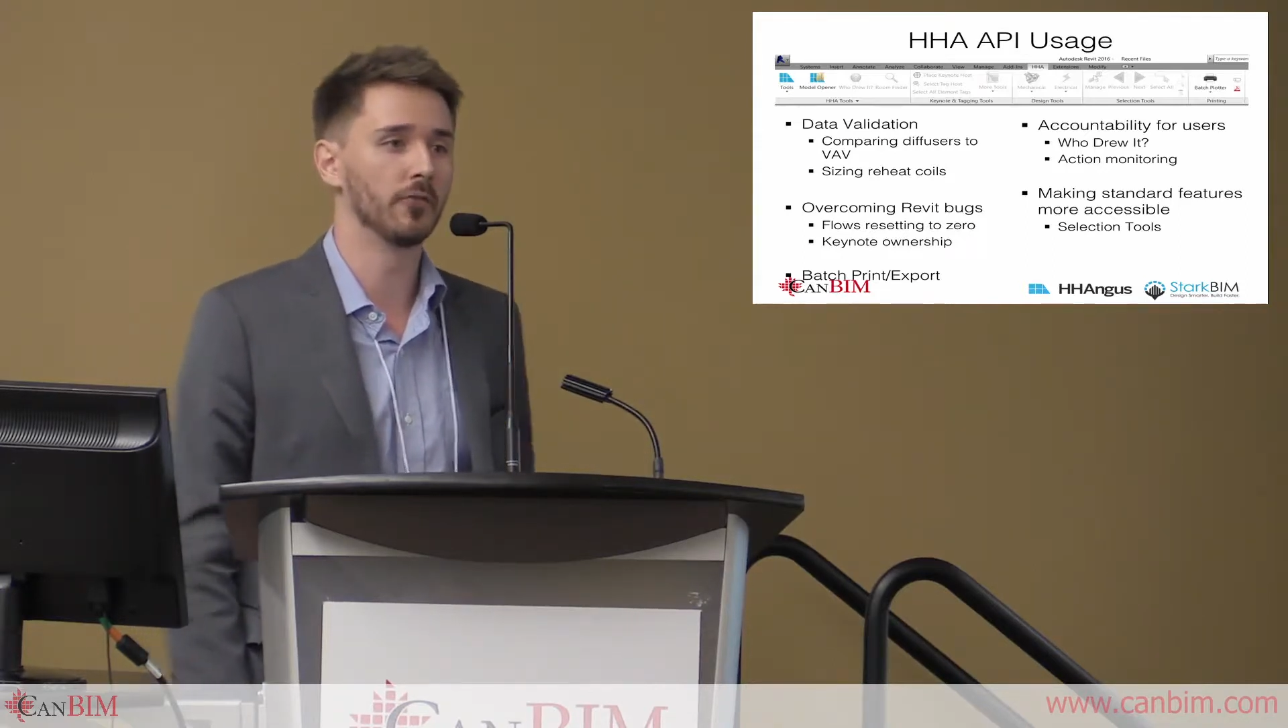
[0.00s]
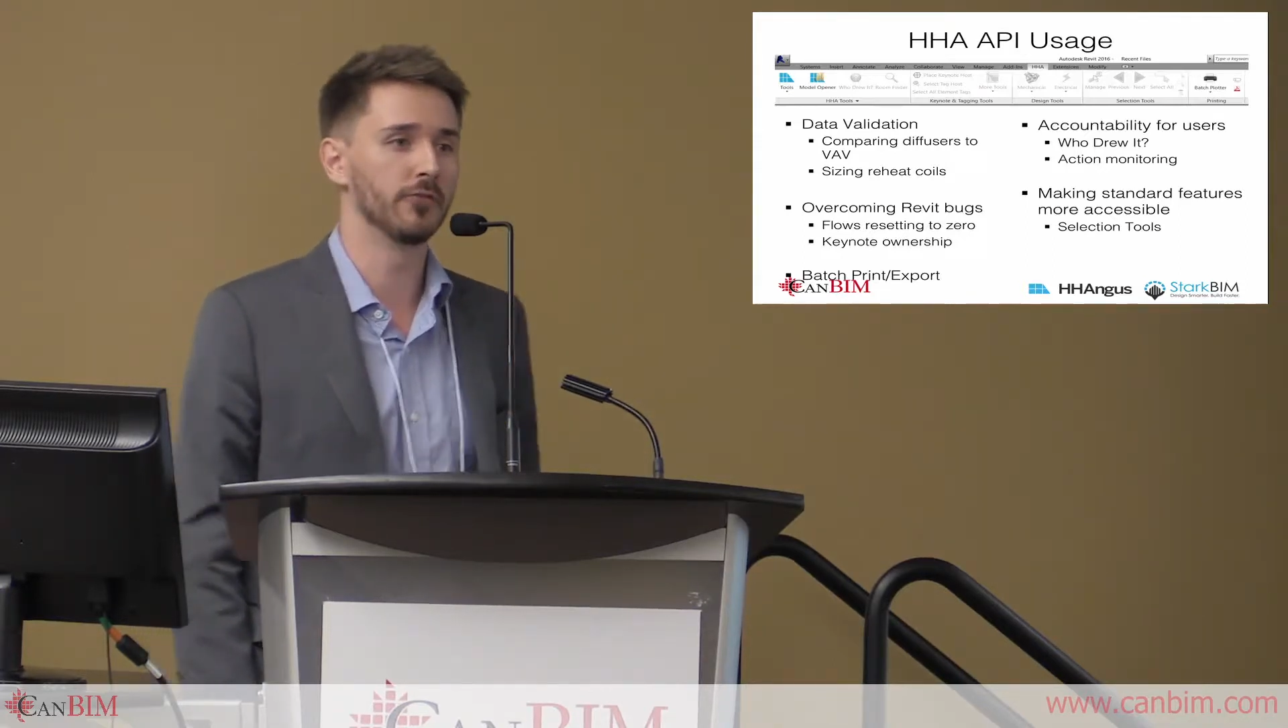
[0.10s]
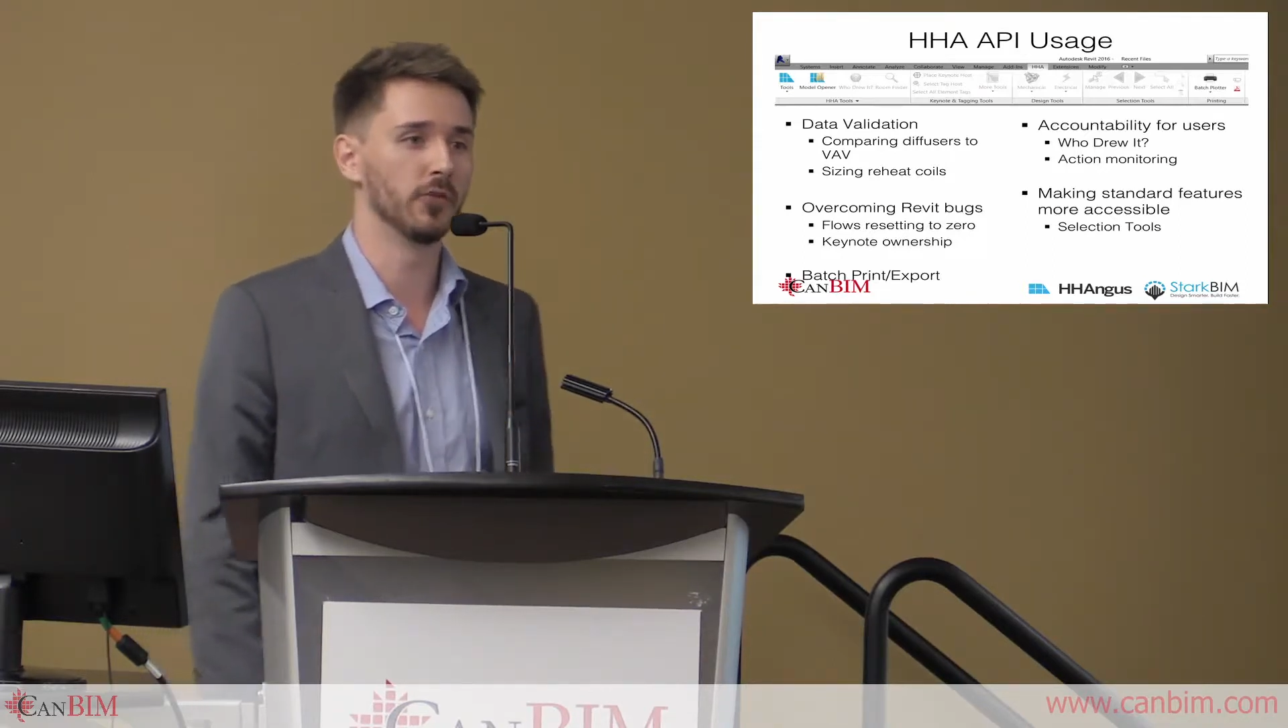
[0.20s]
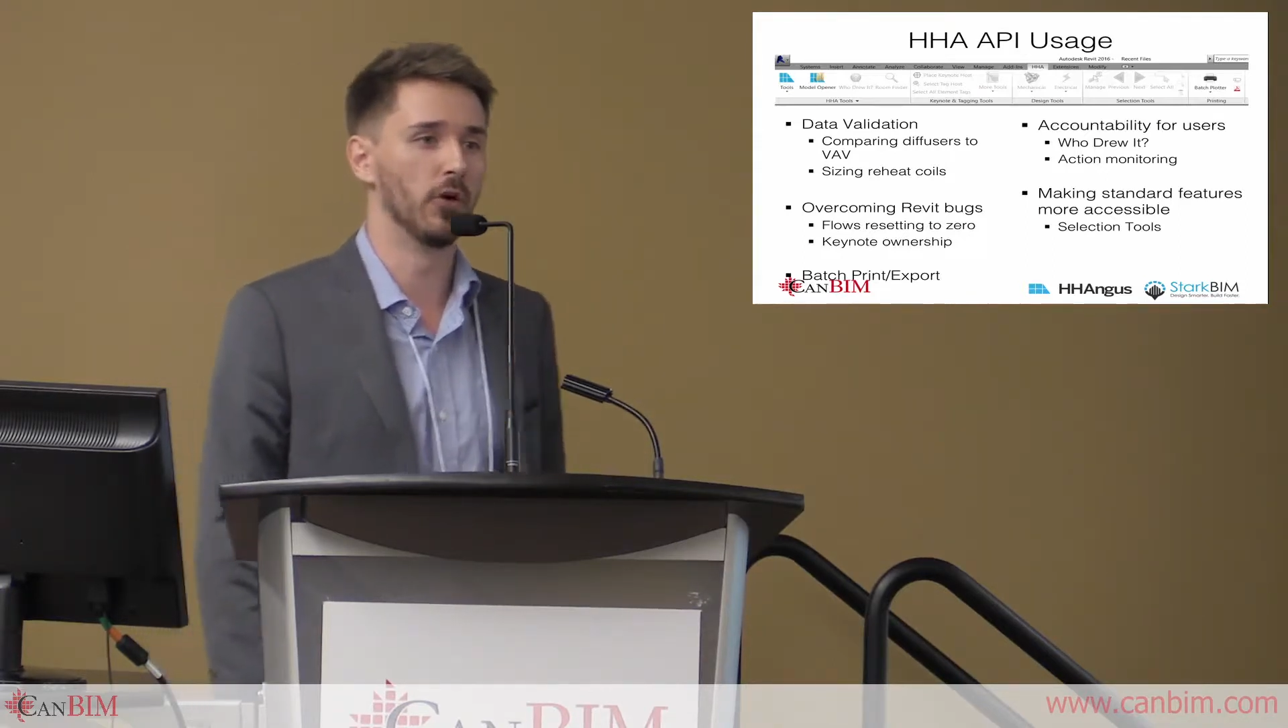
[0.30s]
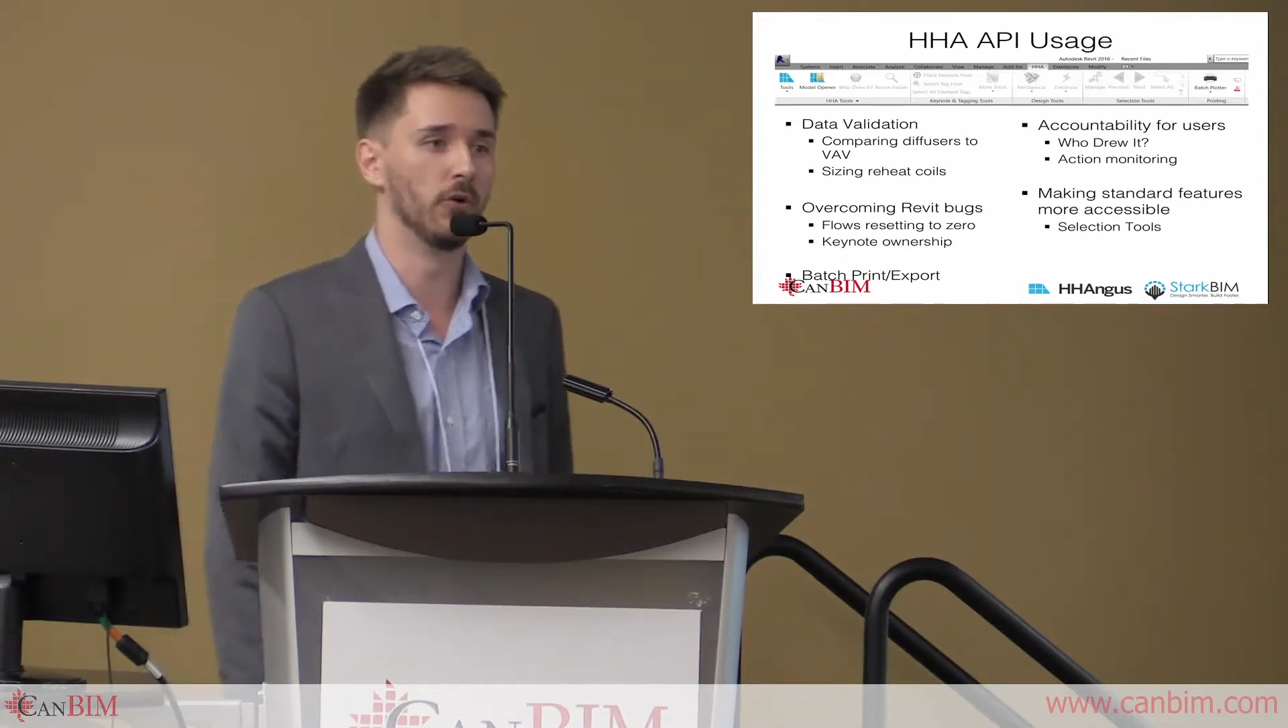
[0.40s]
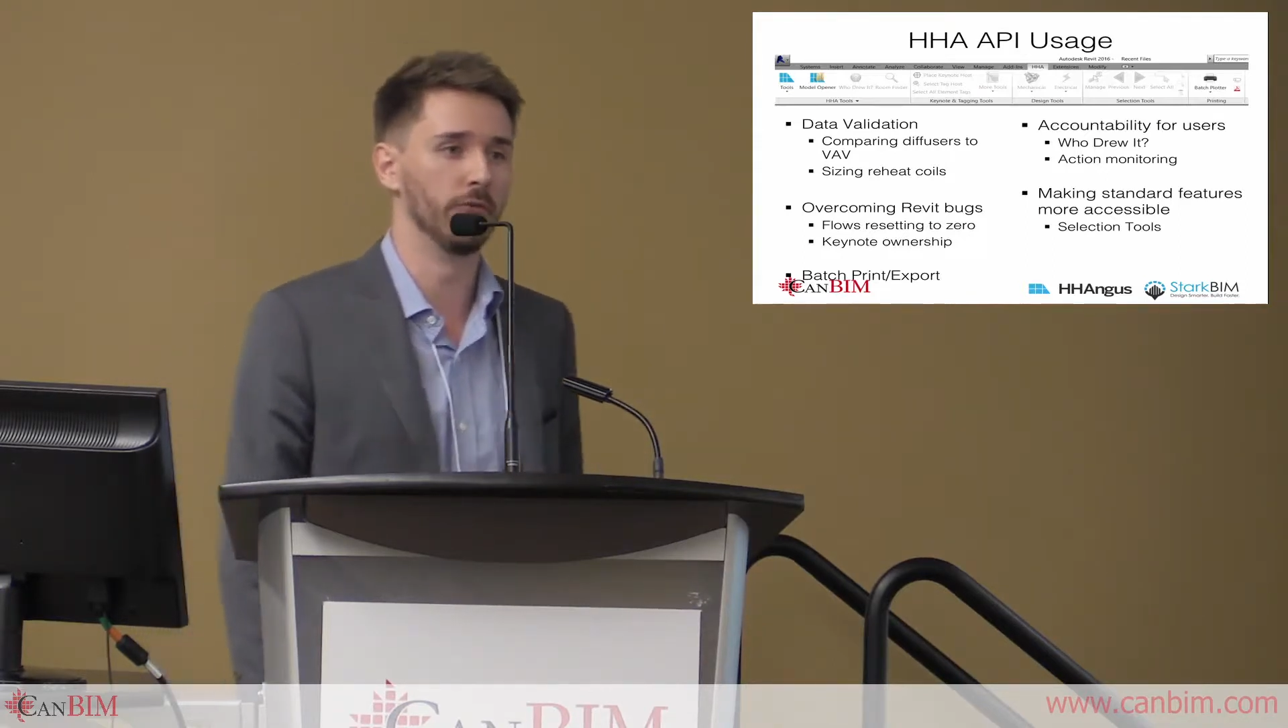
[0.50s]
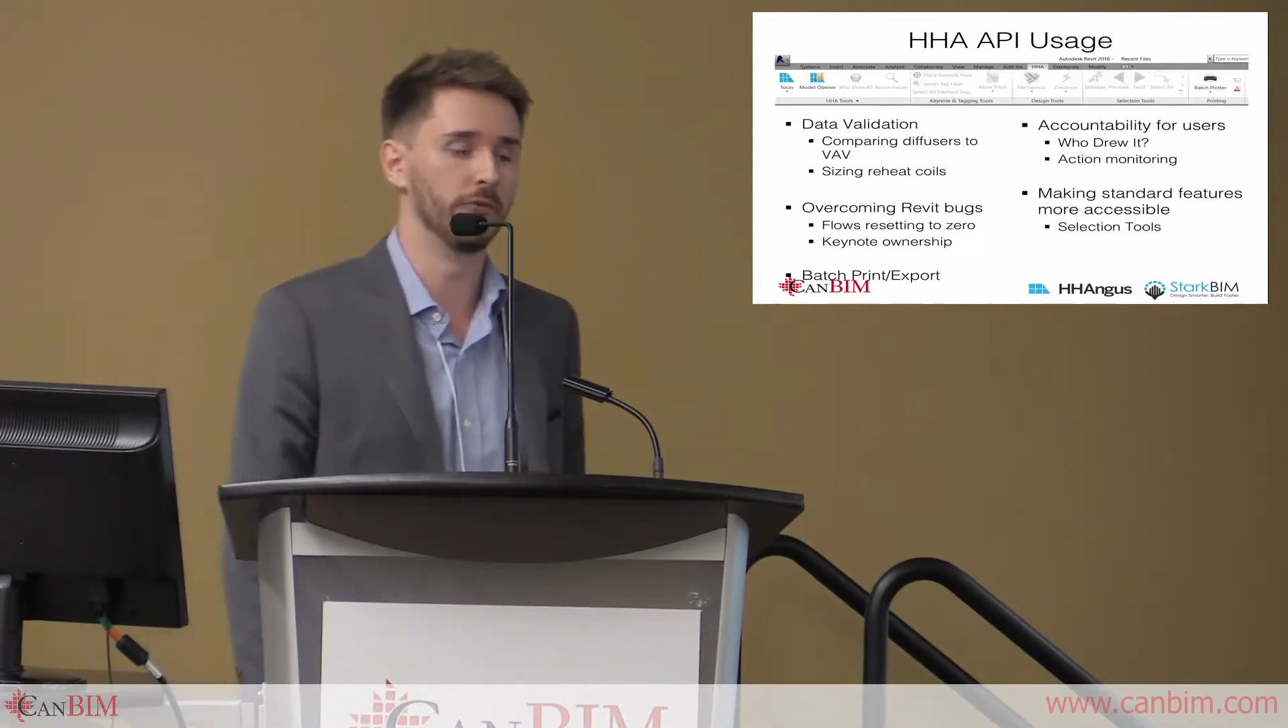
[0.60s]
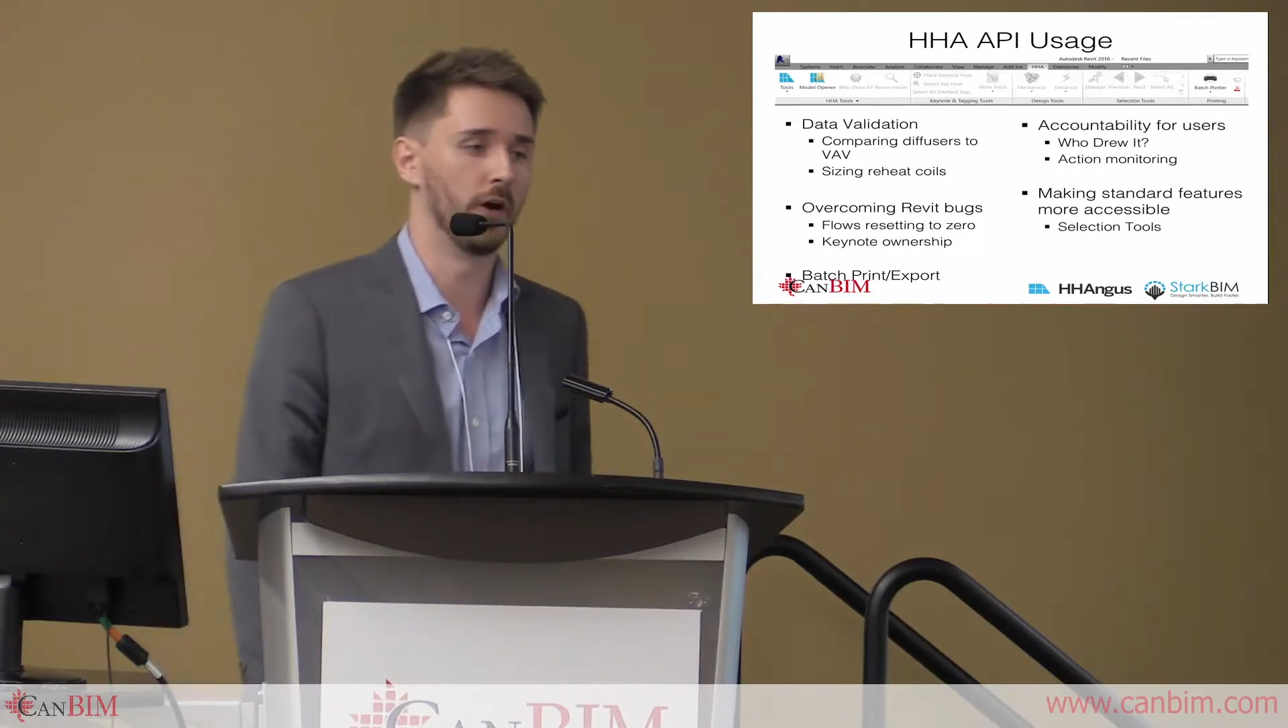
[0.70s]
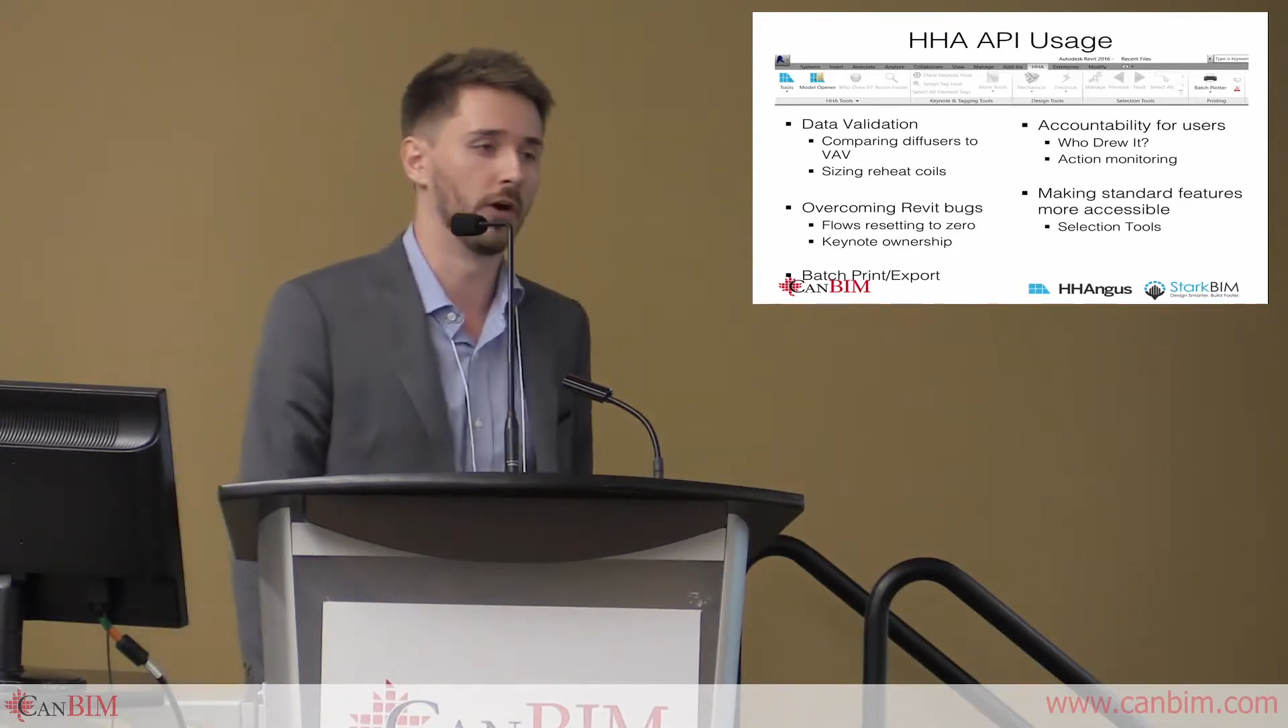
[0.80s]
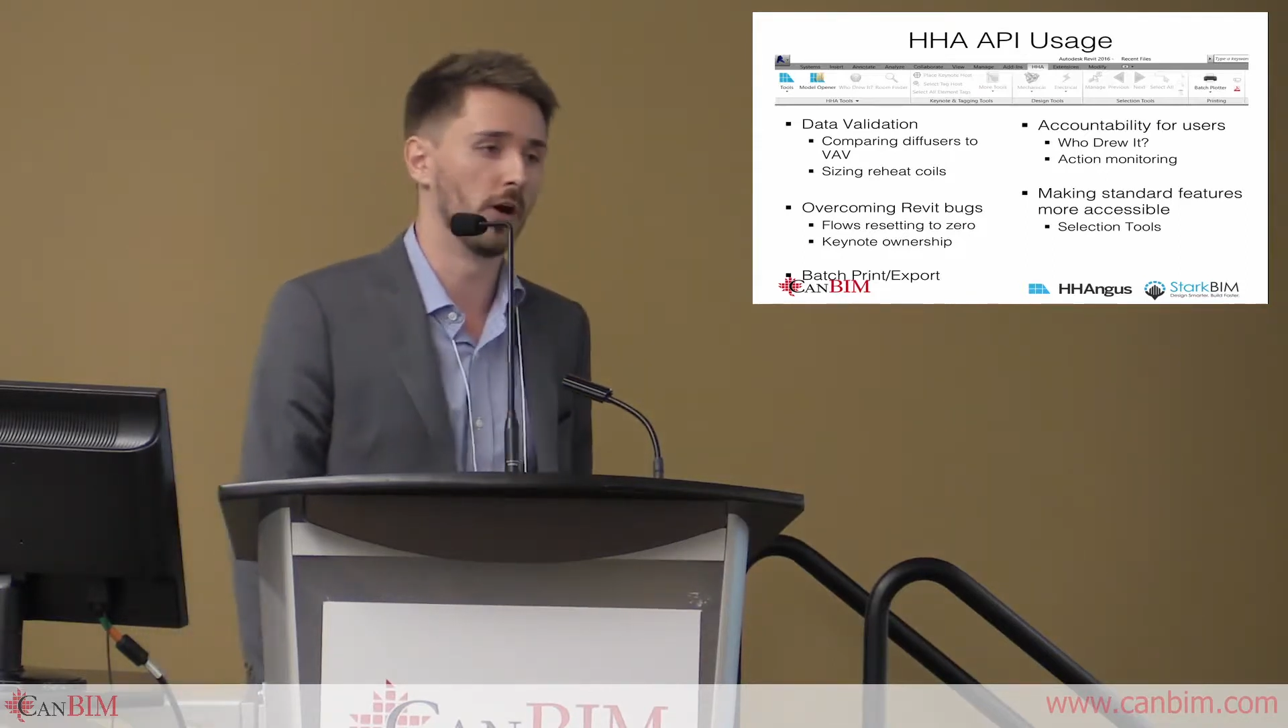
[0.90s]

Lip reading: our flows on